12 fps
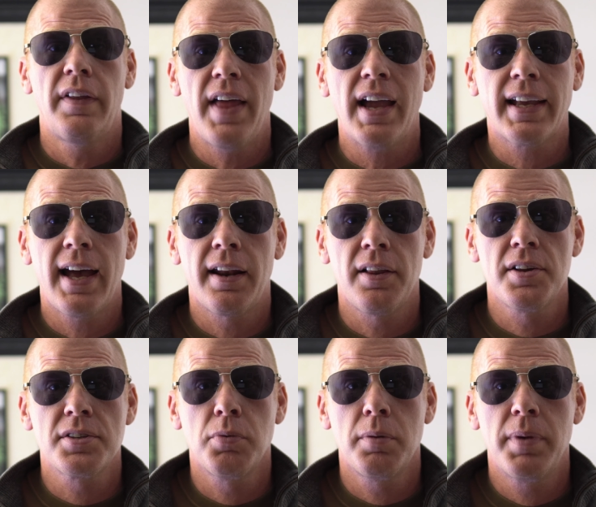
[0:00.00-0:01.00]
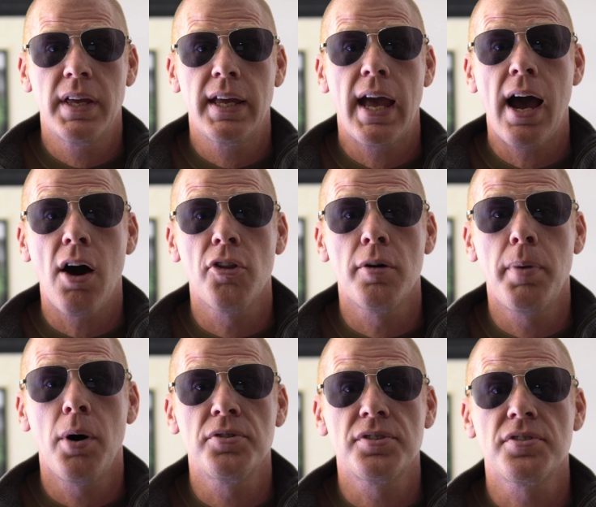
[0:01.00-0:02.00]
And that catalyst would be how the
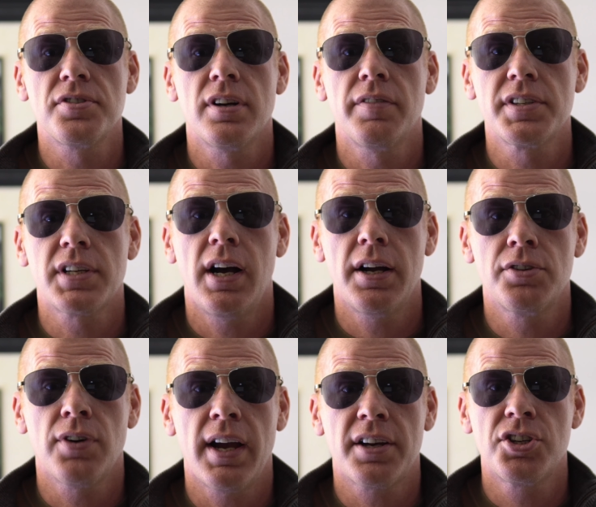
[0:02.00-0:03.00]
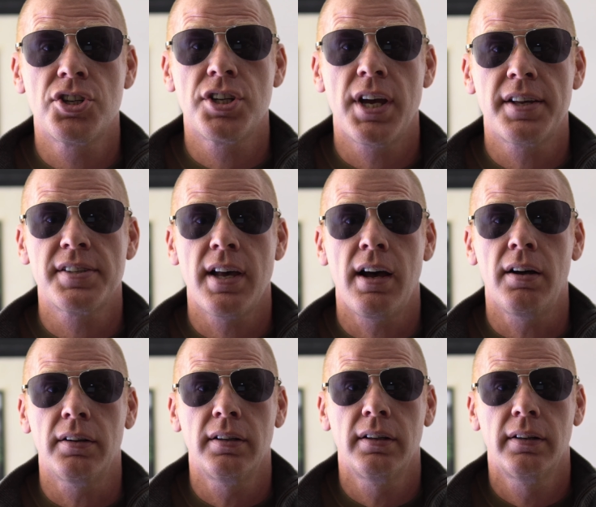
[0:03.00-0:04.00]
Postal Service contract shakes
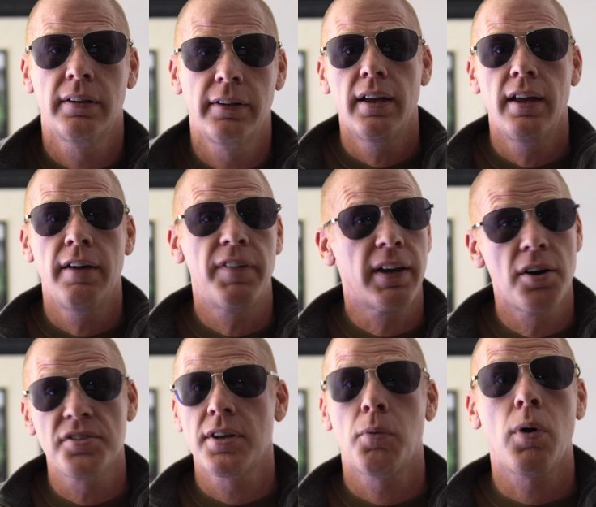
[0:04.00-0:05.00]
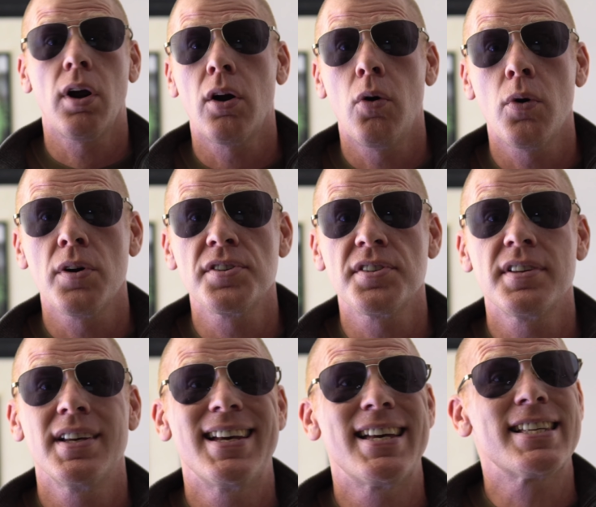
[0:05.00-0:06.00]
out. If it goes to
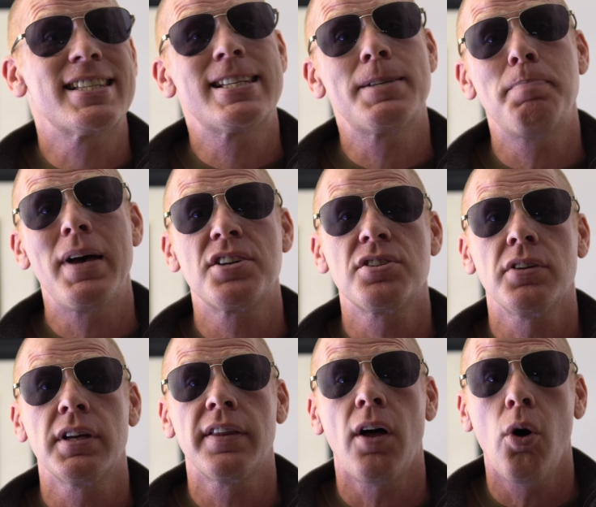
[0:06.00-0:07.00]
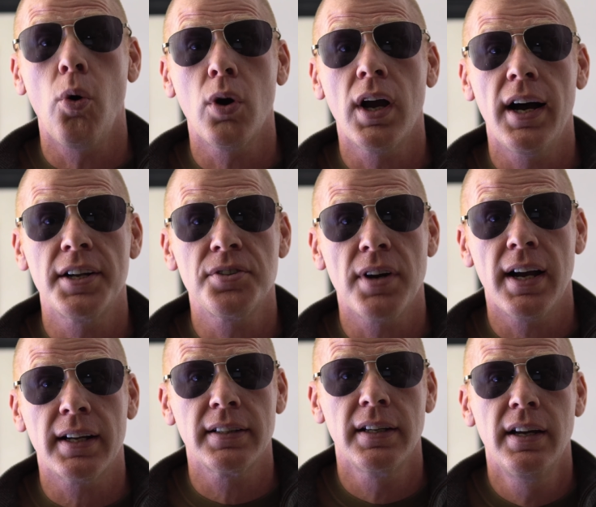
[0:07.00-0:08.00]
workhorse, especially the whole
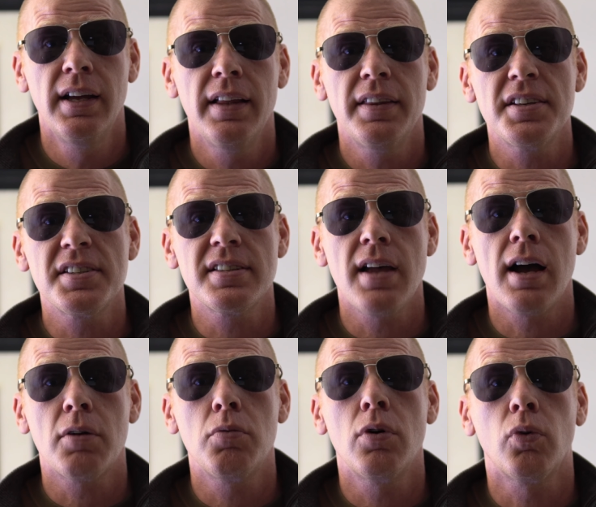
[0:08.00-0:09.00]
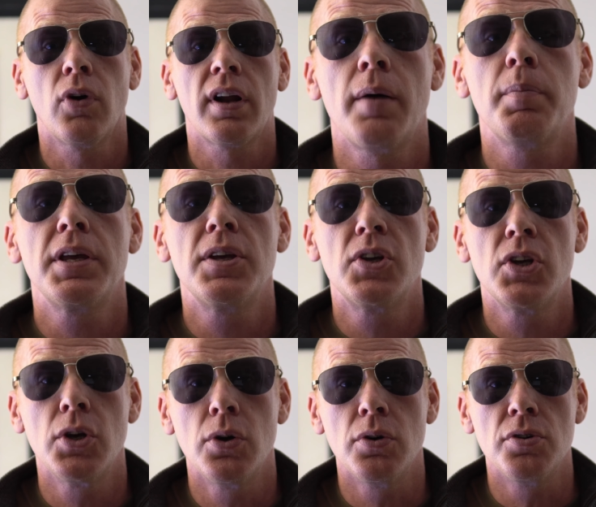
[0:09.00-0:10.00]
contract, the stock will up
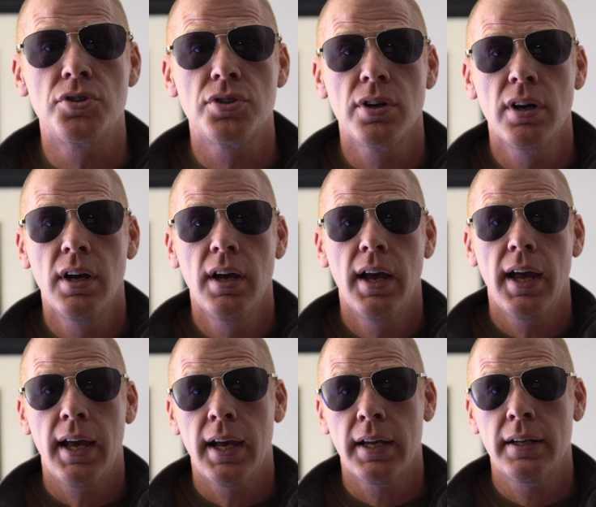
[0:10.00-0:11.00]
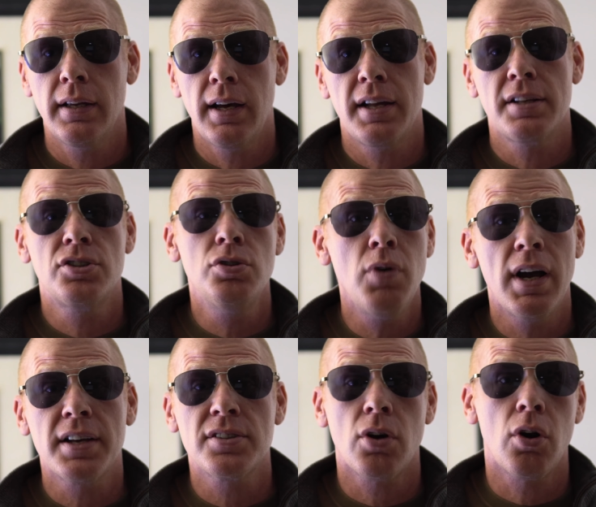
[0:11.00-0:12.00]
huge. And a
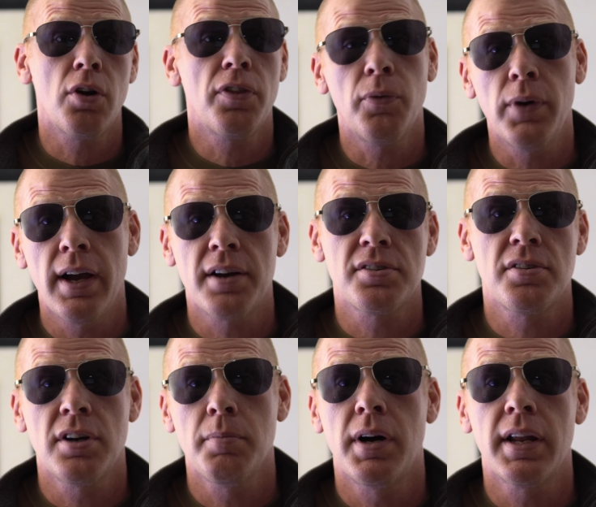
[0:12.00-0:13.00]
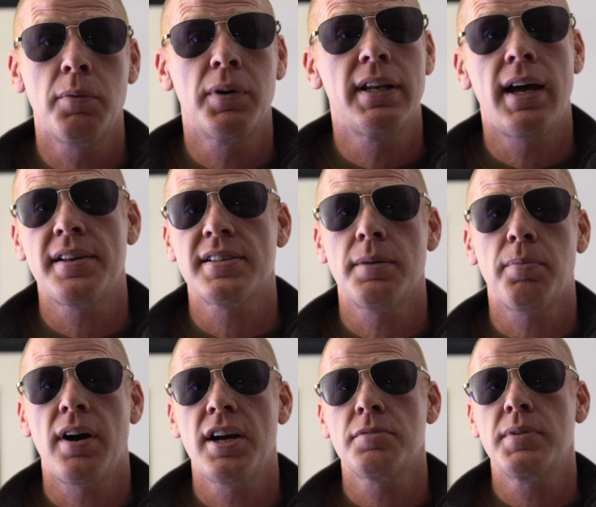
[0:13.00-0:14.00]
2x or 3x on your money would not
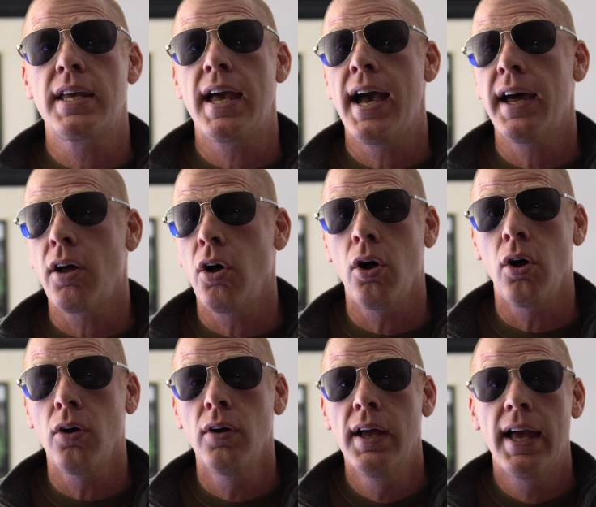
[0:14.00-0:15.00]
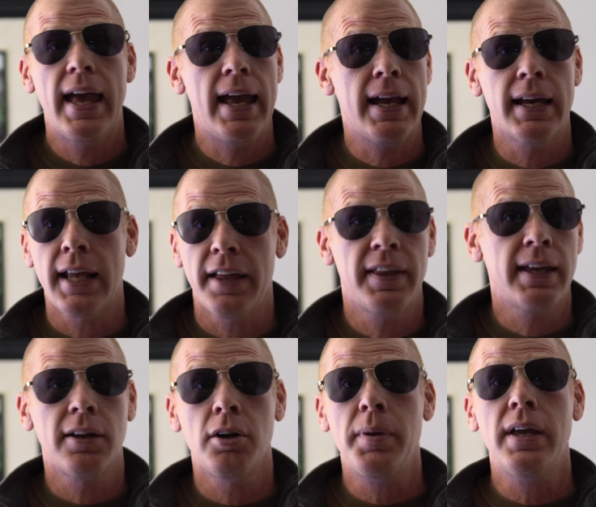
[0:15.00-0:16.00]
surprise me at all, and I
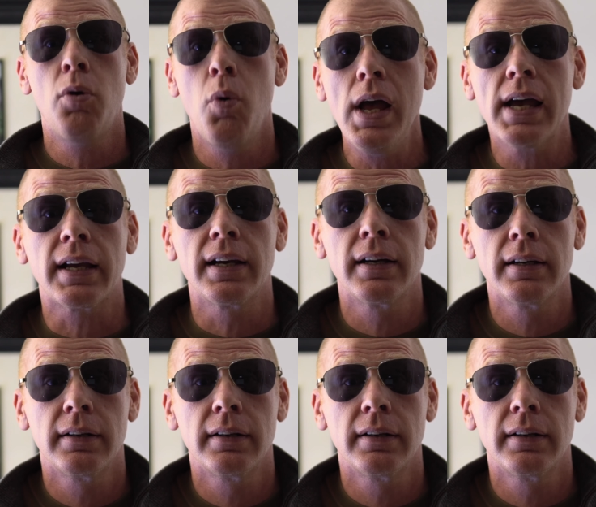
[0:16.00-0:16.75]
think it'll be quick.